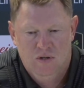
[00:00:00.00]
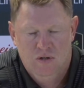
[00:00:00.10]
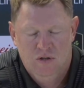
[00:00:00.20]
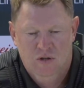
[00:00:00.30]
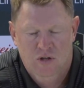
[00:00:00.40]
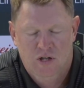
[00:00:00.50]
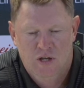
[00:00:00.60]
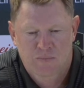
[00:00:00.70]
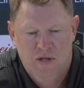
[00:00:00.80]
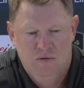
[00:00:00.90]
know, he
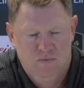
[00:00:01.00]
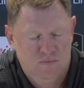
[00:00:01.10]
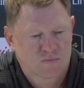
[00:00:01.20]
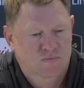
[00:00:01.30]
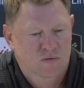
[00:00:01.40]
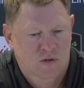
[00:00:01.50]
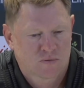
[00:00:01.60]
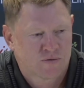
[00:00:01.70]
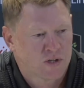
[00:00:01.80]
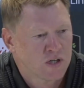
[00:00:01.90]
came out
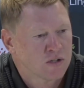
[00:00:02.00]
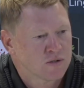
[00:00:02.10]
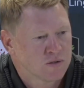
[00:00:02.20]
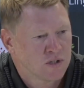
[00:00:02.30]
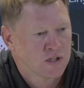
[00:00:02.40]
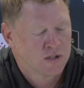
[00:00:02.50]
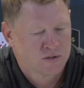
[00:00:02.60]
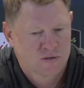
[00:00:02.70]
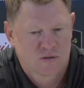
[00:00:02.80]
on fire, and